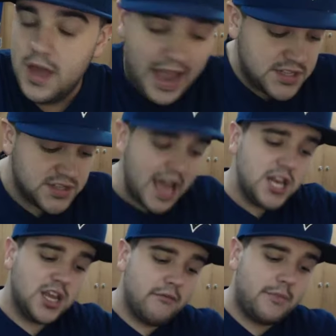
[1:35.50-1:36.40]
Instead,
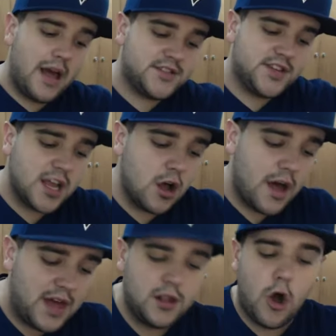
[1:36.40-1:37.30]
you give that single
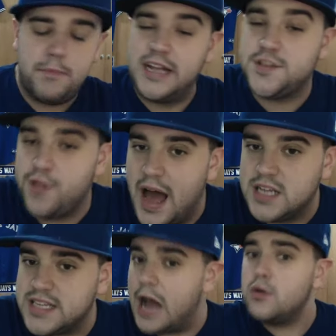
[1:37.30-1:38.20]
and then Lopez
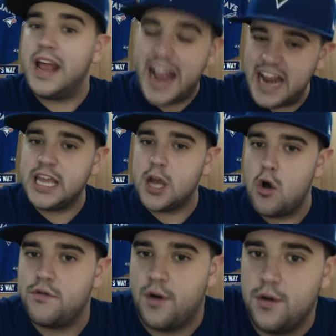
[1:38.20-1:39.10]
flies out, inning
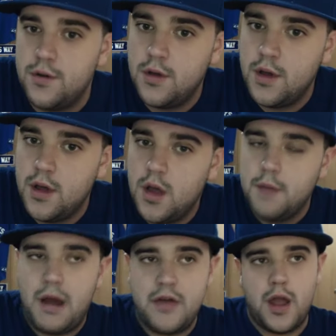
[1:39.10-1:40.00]
over.
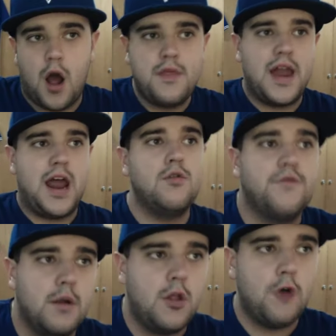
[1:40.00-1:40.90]
By the way, on that out
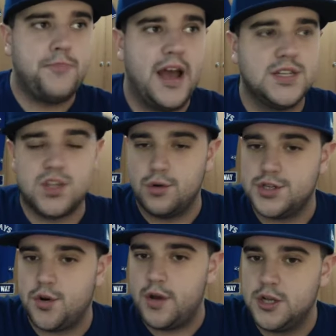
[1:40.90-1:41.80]
from Lopez,
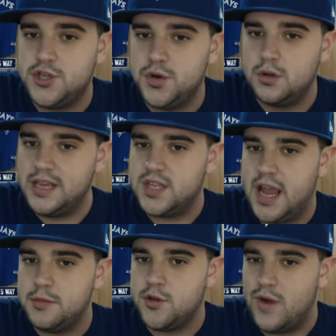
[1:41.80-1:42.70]
Lourdes Gurriel Jr. leaves the
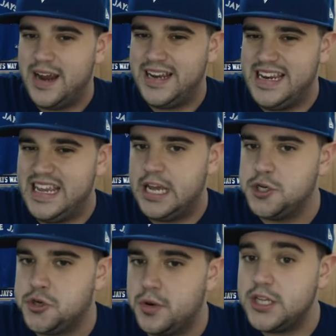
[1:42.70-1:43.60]
game with a right knee
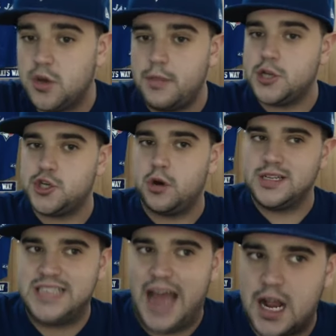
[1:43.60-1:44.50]
injury, so I'm not sure
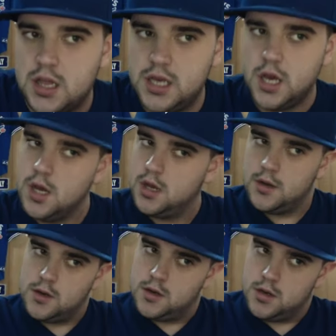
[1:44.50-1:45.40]
exactly
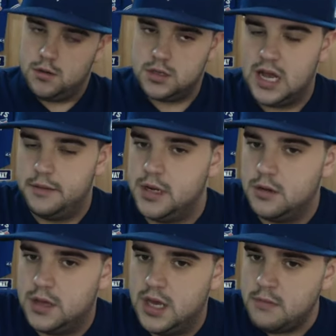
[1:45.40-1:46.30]
what's happening
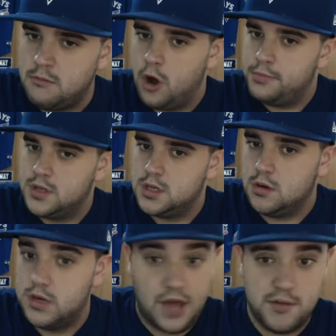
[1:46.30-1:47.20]
with him. I'm hoping there's
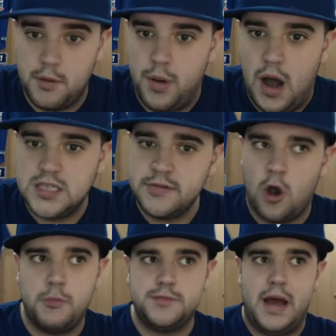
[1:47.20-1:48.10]
nothing but positive. I
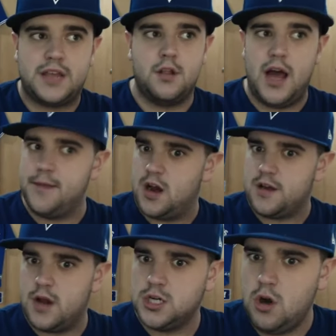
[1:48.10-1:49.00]
hope he's back in the lineup very,
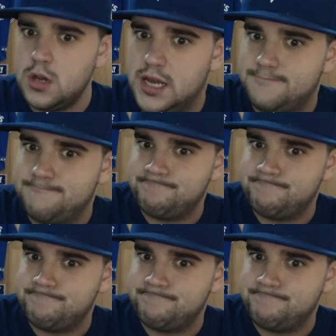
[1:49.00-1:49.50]
very shortly.